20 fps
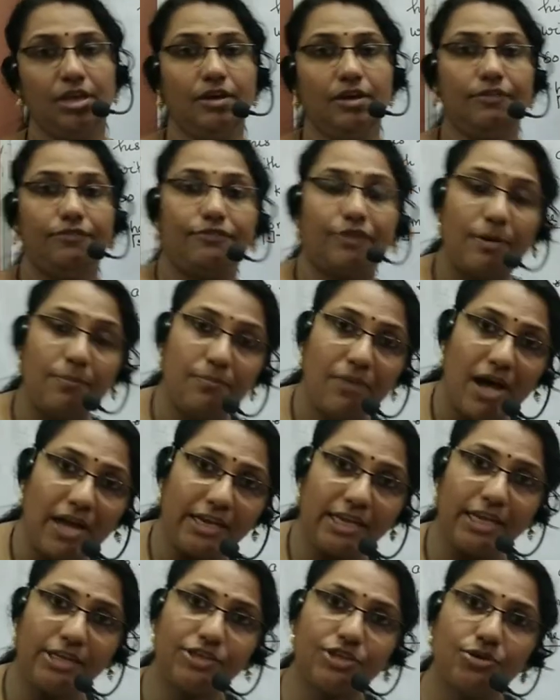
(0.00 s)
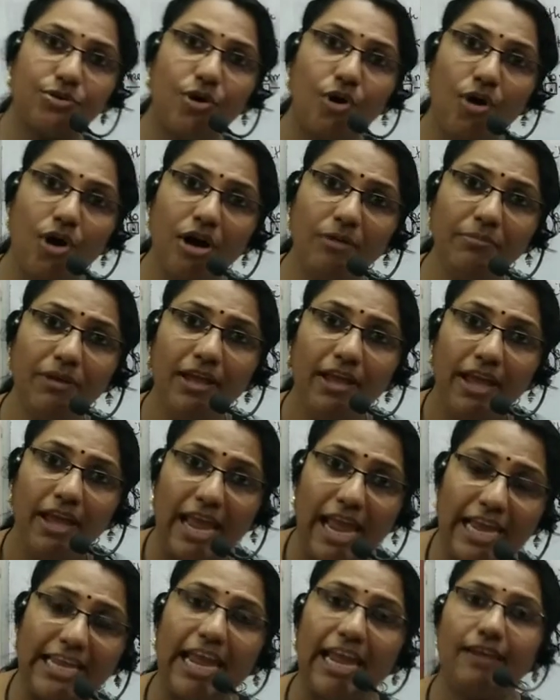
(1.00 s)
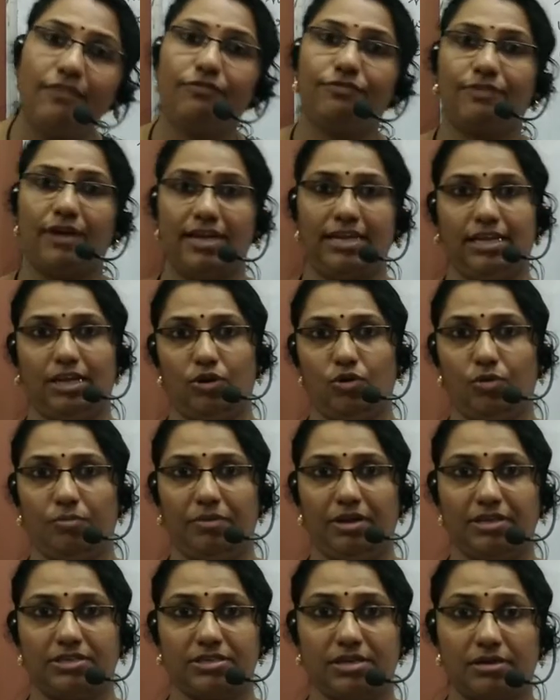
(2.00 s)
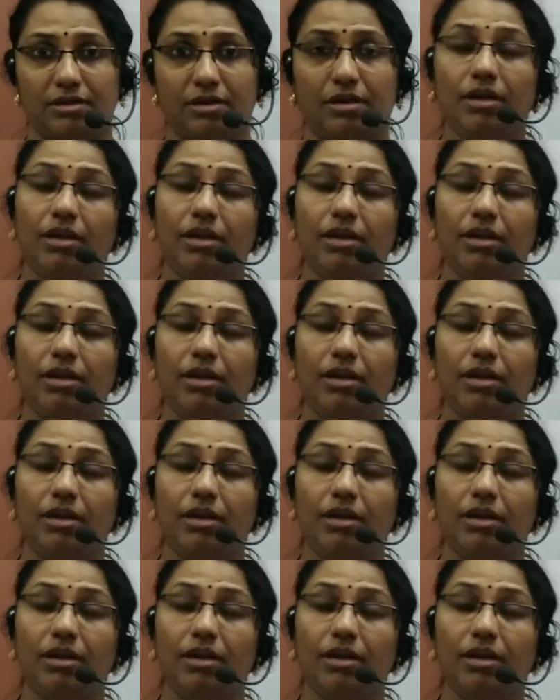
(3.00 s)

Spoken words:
From market to home, again 5 kilometers.